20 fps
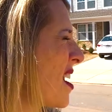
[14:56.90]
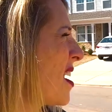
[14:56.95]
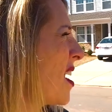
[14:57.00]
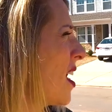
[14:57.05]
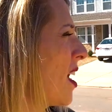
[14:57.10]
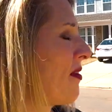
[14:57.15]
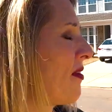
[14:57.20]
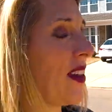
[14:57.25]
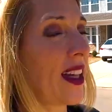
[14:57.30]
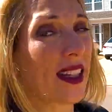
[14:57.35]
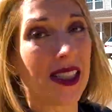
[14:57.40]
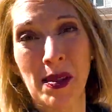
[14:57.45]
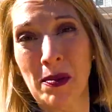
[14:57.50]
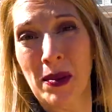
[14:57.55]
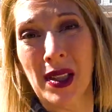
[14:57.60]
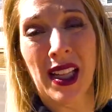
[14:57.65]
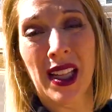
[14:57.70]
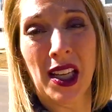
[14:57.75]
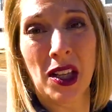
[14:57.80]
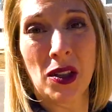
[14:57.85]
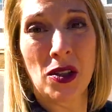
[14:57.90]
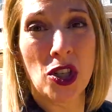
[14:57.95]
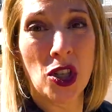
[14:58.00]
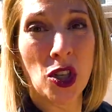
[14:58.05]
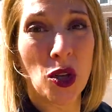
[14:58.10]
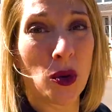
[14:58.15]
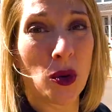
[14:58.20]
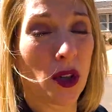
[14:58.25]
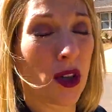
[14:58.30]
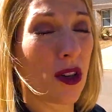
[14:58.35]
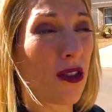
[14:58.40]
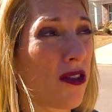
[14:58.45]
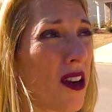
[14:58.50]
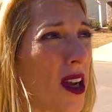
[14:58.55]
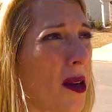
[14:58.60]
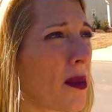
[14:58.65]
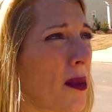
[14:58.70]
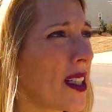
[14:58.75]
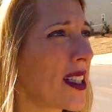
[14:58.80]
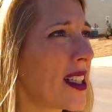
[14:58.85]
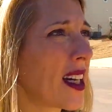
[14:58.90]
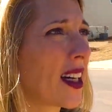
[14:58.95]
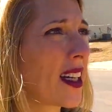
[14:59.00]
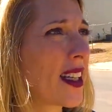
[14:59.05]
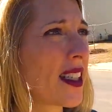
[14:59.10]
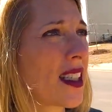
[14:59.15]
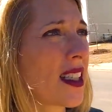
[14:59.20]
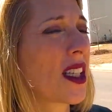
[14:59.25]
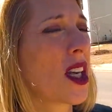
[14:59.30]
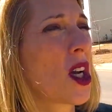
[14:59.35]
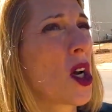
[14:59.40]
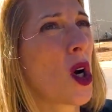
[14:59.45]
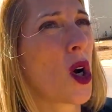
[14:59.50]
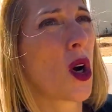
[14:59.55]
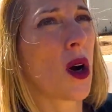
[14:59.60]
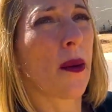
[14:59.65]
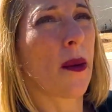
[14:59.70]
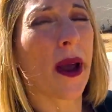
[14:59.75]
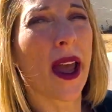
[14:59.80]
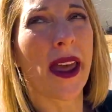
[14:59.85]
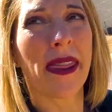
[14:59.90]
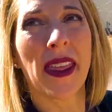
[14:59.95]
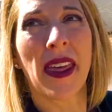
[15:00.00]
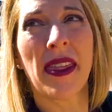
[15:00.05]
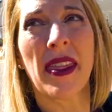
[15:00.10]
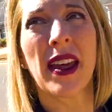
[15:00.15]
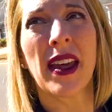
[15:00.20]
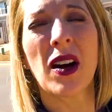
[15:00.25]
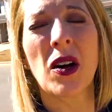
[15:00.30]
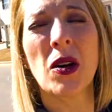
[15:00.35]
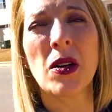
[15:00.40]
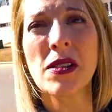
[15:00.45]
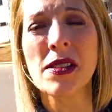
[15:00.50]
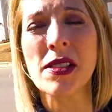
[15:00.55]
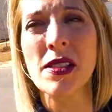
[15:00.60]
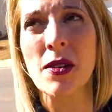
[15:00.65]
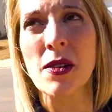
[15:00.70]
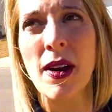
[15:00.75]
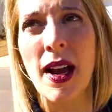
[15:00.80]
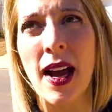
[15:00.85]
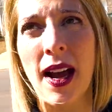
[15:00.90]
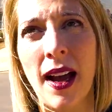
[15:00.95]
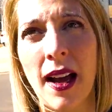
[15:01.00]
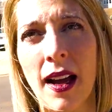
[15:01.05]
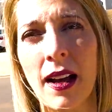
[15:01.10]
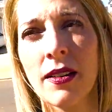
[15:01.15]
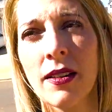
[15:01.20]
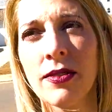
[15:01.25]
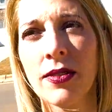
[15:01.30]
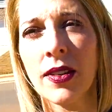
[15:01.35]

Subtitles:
if that's something that you do or your family does. And then they also have,